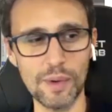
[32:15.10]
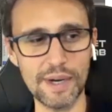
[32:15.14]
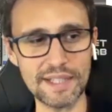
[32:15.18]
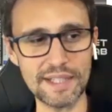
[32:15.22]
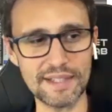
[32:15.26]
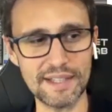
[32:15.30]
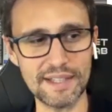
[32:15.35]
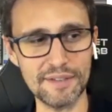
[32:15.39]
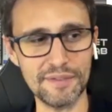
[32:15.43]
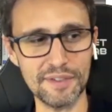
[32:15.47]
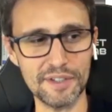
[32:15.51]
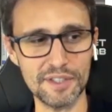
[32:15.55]

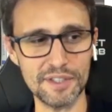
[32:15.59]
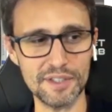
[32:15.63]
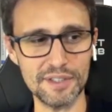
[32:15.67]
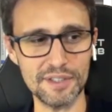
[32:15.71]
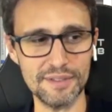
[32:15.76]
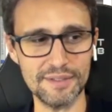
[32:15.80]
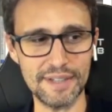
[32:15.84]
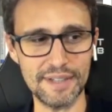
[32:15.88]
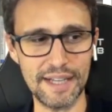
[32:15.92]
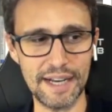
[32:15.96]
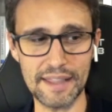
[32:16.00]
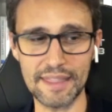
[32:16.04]

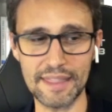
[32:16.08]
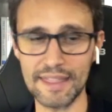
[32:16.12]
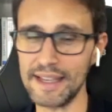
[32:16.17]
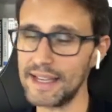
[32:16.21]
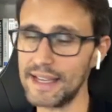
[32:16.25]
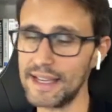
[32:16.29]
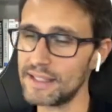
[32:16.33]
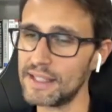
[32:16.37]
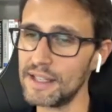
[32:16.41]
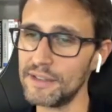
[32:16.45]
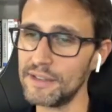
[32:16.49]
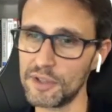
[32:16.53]
difficult. And I
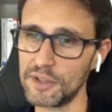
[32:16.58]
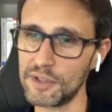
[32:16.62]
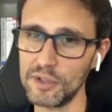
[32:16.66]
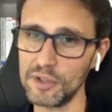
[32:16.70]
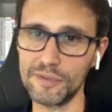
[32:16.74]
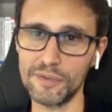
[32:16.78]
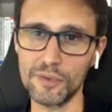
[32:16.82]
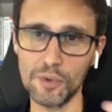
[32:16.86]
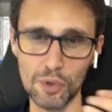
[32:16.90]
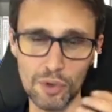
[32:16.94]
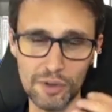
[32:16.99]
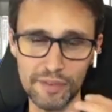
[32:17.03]
think it's difficult
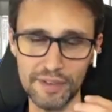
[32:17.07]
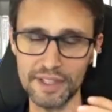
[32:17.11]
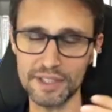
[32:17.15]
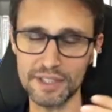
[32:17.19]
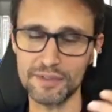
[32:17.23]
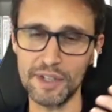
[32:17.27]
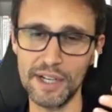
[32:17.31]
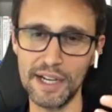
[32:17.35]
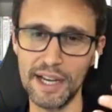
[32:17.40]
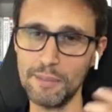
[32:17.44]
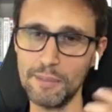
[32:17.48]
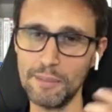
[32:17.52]
for all of us,
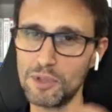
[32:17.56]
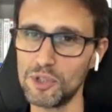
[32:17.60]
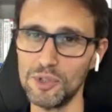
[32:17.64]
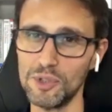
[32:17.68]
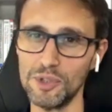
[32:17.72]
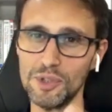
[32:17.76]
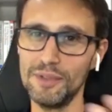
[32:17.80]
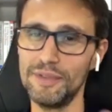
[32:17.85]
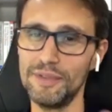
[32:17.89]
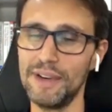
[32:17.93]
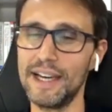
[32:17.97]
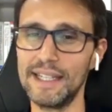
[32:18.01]
right? I'm sure
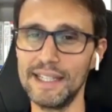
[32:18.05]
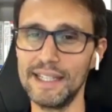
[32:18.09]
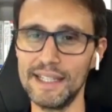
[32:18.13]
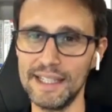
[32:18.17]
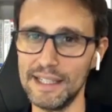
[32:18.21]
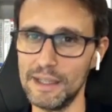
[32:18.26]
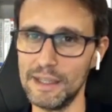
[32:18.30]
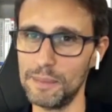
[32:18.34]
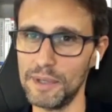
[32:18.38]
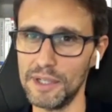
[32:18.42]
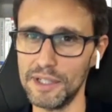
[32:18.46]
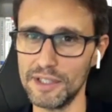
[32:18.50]
you've had it
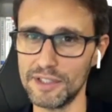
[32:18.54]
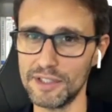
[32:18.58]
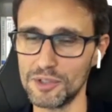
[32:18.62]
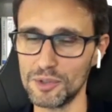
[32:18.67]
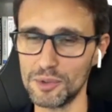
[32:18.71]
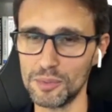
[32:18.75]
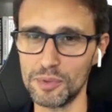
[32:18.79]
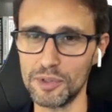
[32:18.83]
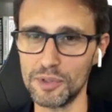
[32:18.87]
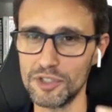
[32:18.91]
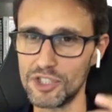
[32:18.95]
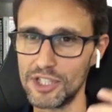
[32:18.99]
in a personal
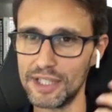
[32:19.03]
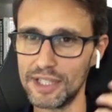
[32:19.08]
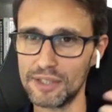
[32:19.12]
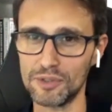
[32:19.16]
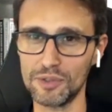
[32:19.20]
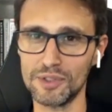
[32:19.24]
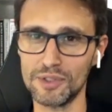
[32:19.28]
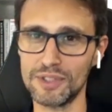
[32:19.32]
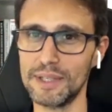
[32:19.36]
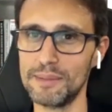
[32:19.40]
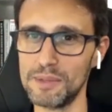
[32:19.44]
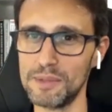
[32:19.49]
project
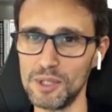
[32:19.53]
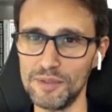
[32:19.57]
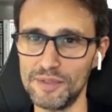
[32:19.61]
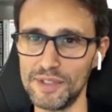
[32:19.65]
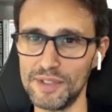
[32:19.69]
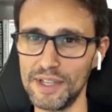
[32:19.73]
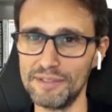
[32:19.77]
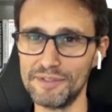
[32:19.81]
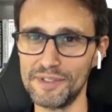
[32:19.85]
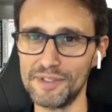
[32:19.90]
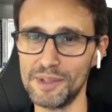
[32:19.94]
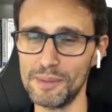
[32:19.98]
or something you've
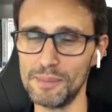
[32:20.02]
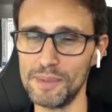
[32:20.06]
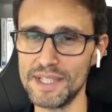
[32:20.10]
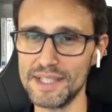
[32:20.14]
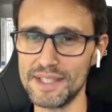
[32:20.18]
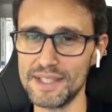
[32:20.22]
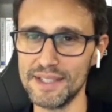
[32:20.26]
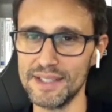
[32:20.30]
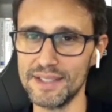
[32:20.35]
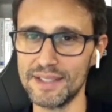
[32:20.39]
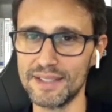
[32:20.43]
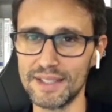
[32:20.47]
done for the
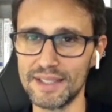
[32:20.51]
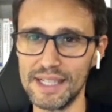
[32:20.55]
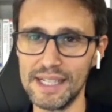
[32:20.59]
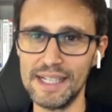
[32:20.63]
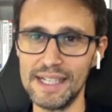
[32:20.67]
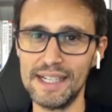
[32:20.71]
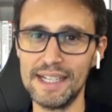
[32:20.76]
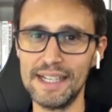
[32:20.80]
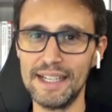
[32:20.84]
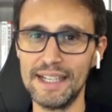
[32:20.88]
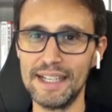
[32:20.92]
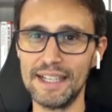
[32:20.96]
business.
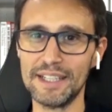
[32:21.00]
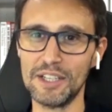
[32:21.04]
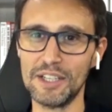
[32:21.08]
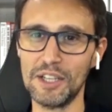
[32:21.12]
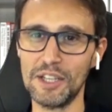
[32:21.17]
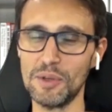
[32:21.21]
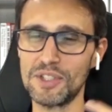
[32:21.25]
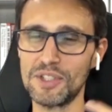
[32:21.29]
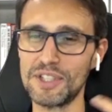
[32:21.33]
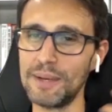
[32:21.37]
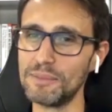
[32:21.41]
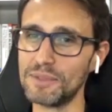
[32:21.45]
You
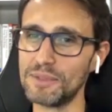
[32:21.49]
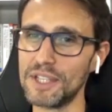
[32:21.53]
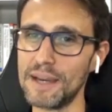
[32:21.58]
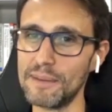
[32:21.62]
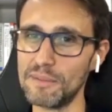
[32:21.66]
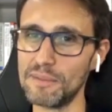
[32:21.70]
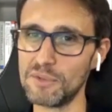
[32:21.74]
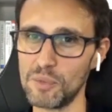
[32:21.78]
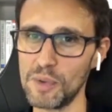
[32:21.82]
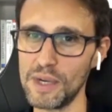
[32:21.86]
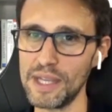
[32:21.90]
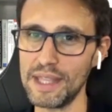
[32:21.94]
know,
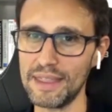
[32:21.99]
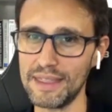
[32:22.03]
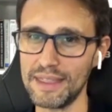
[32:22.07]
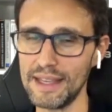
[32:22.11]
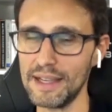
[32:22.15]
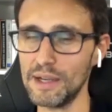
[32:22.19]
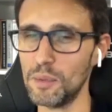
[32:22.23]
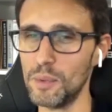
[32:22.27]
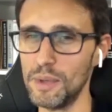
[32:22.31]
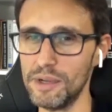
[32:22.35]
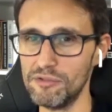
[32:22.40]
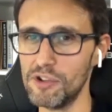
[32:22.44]
sometimes we
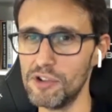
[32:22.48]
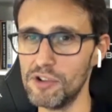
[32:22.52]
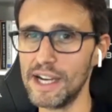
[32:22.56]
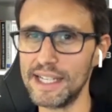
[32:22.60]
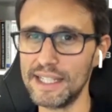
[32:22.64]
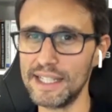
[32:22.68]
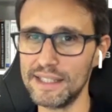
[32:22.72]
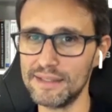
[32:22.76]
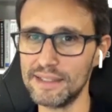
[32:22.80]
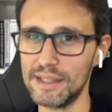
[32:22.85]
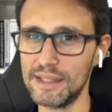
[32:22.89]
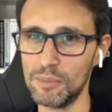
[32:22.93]
think we're
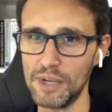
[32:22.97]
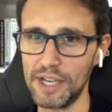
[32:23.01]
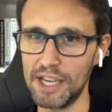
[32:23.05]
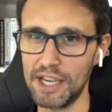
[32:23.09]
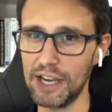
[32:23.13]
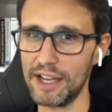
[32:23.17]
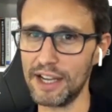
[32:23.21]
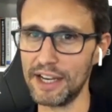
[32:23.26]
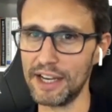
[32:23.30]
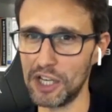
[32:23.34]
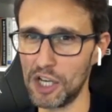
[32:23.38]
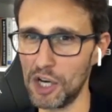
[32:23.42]
right and we
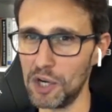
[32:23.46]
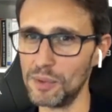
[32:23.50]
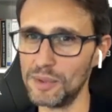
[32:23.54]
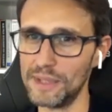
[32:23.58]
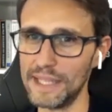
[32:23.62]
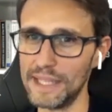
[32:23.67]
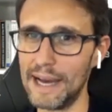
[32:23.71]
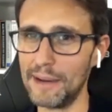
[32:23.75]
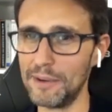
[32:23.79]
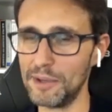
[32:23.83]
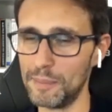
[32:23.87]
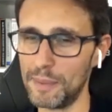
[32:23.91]
kind of go
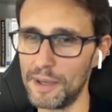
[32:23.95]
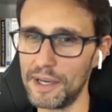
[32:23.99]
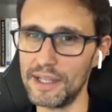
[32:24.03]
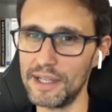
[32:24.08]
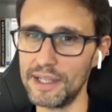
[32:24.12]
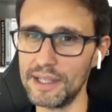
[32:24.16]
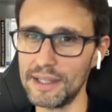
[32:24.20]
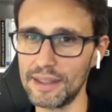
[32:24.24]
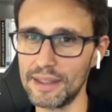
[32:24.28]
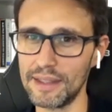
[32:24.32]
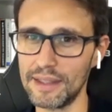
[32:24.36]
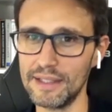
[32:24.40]
down a
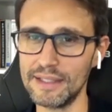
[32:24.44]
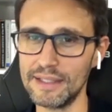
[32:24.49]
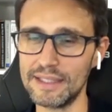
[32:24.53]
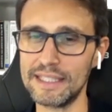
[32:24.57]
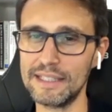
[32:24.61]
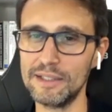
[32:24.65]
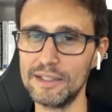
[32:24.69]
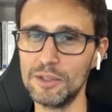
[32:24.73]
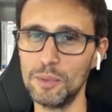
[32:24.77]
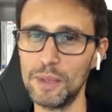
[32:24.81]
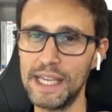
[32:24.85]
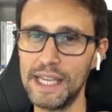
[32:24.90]
path. And
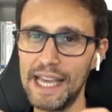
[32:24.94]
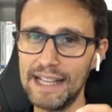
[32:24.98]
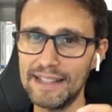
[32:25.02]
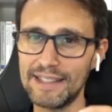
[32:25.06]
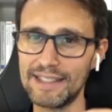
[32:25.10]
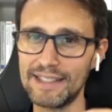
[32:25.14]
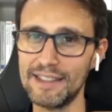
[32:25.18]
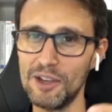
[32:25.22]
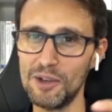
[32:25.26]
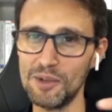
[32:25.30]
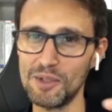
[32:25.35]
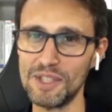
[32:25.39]
until we get
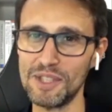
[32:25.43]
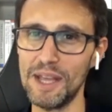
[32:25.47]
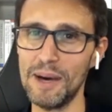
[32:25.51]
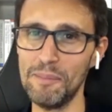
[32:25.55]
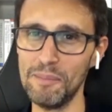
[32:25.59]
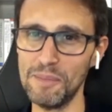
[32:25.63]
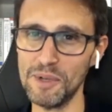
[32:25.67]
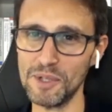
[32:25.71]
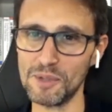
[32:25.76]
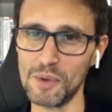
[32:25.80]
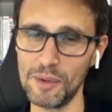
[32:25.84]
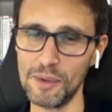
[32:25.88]
to those
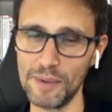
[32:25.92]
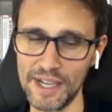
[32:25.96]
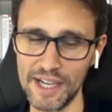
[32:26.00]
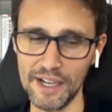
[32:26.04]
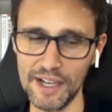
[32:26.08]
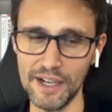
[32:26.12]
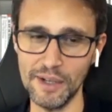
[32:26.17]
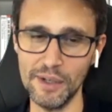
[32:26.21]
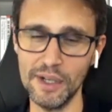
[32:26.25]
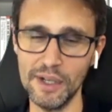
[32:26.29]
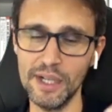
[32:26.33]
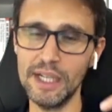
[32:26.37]
numbers where we
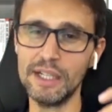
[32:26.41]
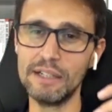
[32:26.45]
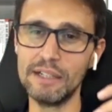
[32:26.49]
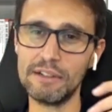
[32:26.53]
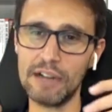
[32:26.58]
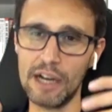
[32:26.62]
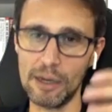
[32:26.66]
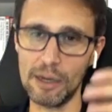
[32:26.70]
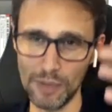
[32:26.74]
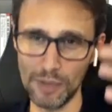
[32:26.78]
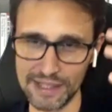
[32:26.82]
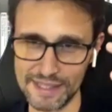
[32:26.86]
go,
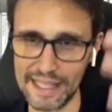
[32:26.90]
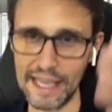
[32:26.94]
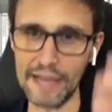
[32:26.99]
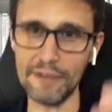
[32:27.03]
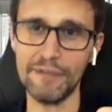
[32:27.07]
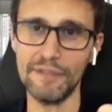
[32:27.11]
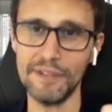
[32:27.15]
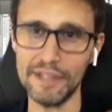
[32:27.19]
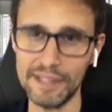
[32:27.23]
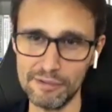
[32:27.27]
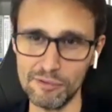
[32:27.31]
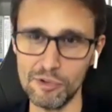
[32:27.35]
right, we're
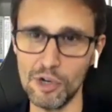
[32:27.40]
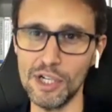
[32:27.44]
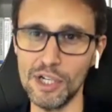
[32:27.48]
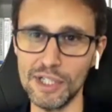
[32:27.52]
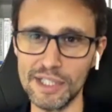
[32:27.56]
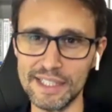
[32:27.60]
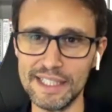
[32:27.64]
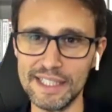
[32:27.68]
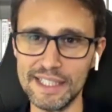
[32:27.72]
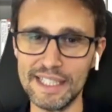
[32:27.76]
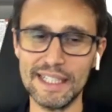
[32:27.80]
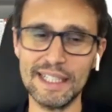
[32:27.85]
definitely
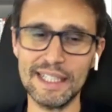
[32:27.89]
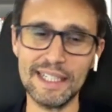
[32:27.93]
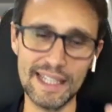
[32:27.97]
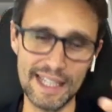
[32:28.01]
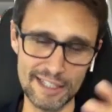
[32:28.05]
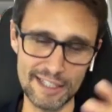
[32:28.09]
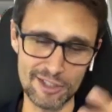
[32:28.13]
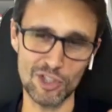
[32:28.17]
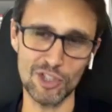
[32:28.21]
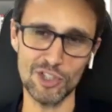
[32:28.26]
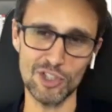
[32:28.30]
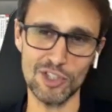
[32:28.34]
wrong.
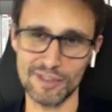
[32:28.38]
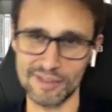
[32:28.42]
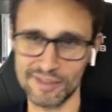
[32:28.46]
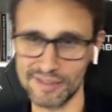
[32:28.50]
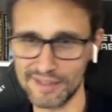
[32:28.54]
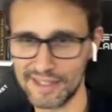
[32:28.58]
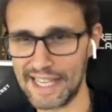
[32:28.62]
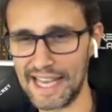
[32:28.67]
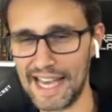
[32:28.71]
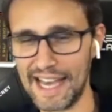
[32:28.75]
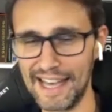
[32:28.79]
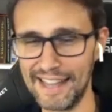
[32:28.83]
Let's just
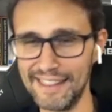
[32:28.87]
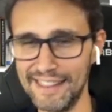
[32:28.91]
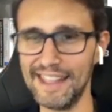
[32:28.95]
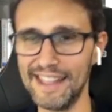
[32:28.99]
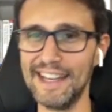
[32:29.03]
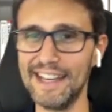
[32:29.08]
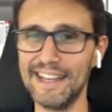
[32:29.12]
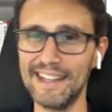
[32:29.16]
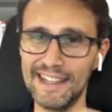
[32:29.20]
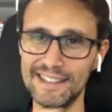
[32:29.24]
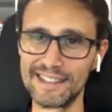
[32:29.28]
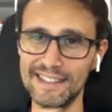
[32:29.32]
can
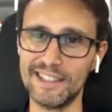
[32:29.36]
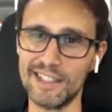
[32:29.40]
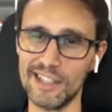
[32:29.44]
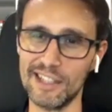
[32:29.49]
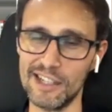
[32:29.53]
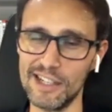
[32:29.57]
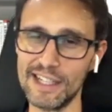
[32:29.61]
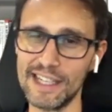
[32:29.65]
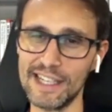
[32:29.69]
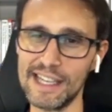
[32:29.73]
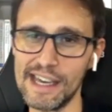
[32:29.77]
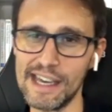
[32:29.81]
that and
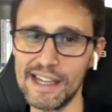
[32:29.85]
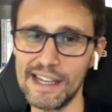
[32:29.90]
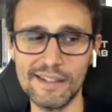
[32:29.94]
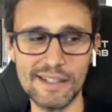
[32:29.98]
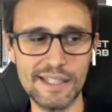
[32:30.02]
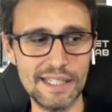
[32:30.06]
start again.